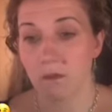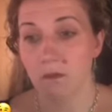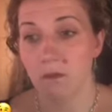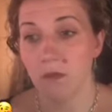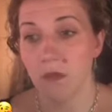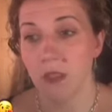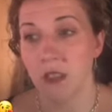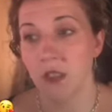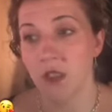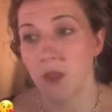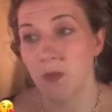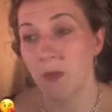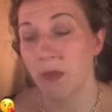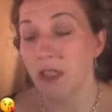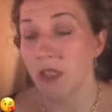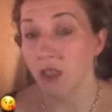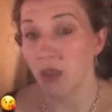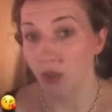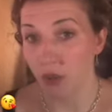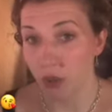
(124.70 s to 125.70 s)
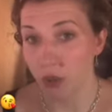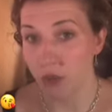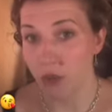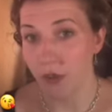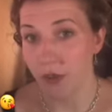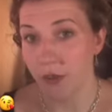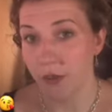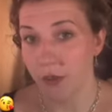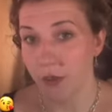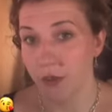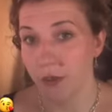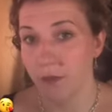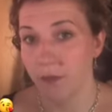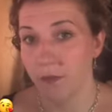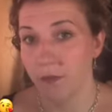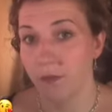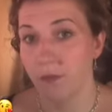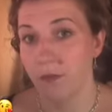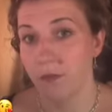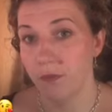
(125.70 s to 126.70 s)
and speak your truth.
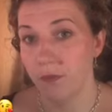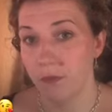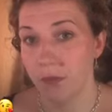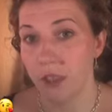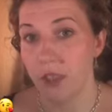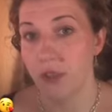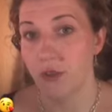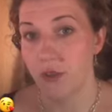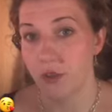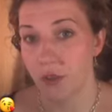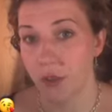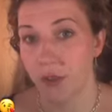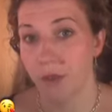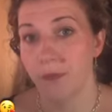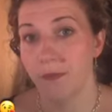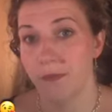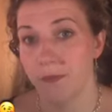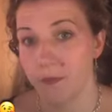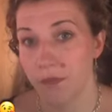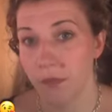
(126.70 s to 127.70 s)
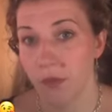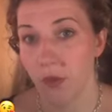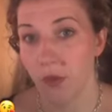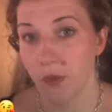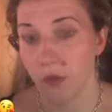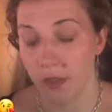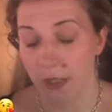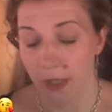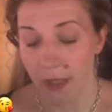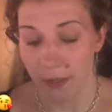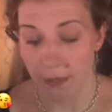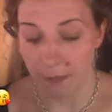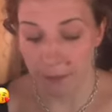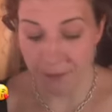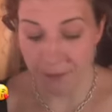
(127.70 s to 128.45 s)
Be true. Okay.